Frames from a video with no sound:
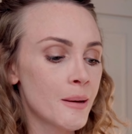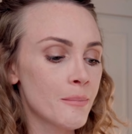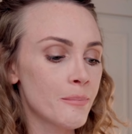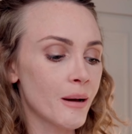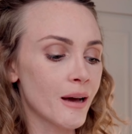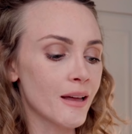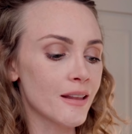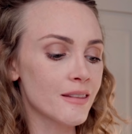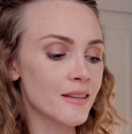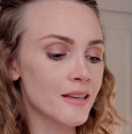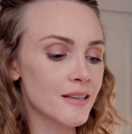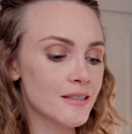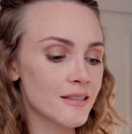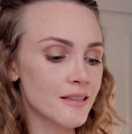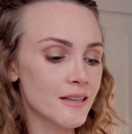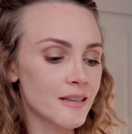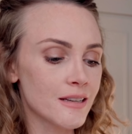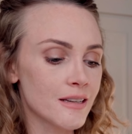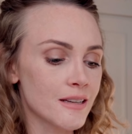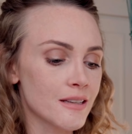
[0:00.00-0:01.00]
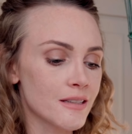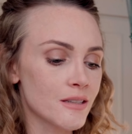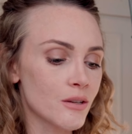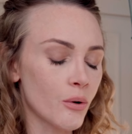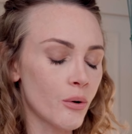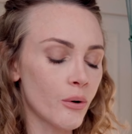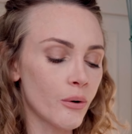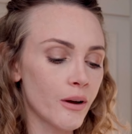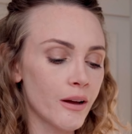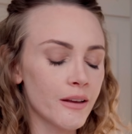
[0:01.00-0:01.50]
but this is
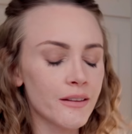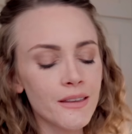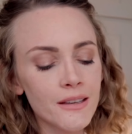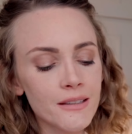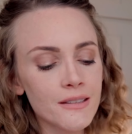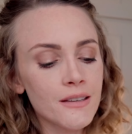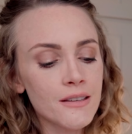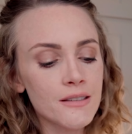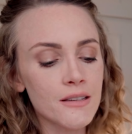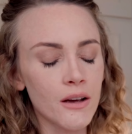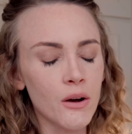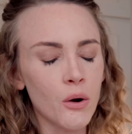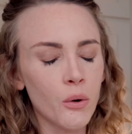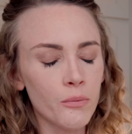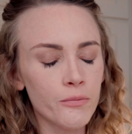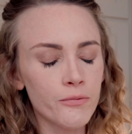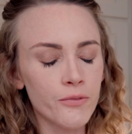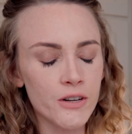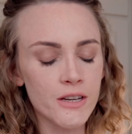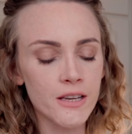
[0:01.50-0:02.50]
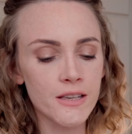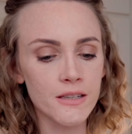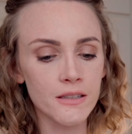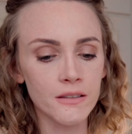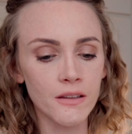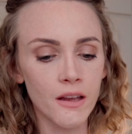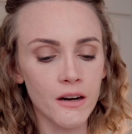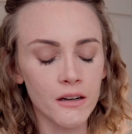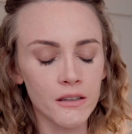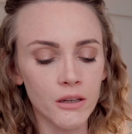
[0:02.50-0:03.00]
this is a
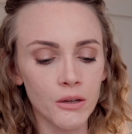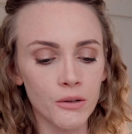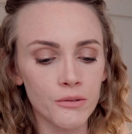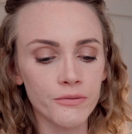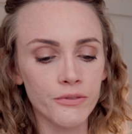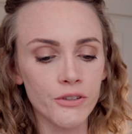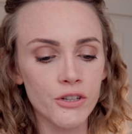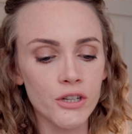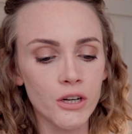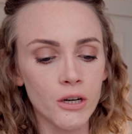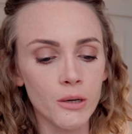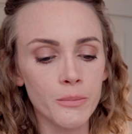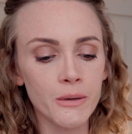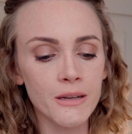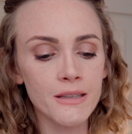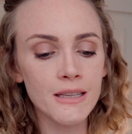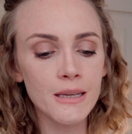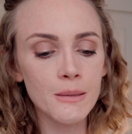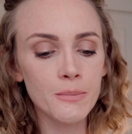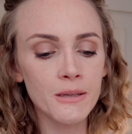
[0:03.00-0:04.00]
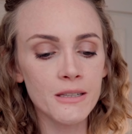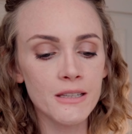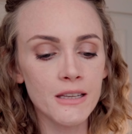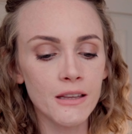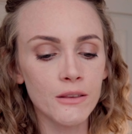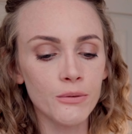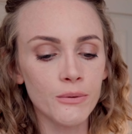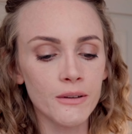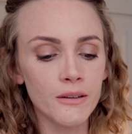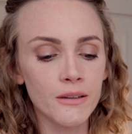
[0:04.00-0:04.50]
verticillata clone for sure, but it's
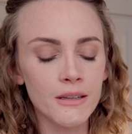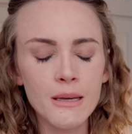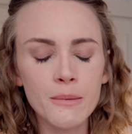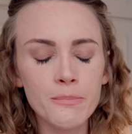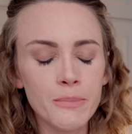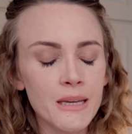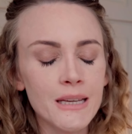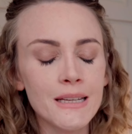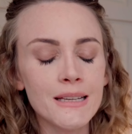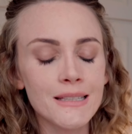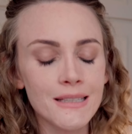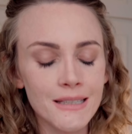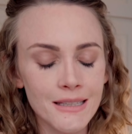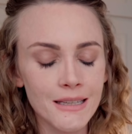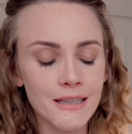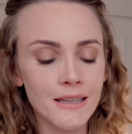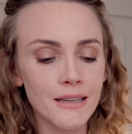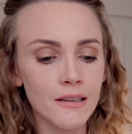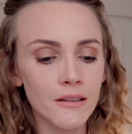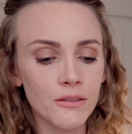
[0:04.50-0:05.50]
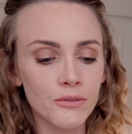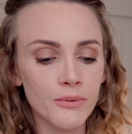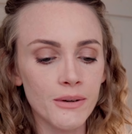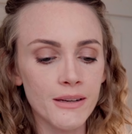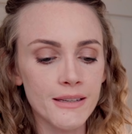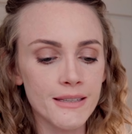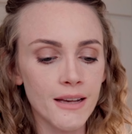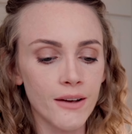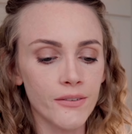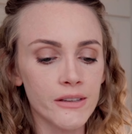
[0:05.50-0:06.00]
EPT EPC
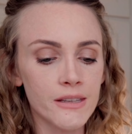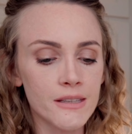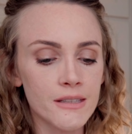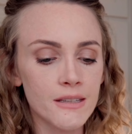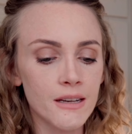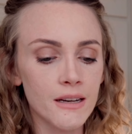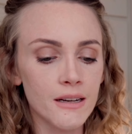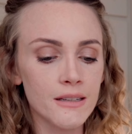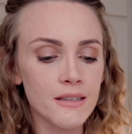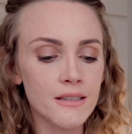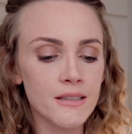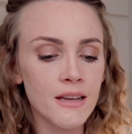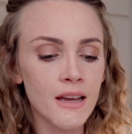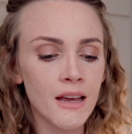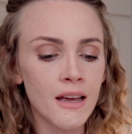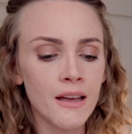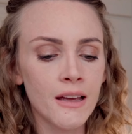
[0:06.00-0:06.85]
376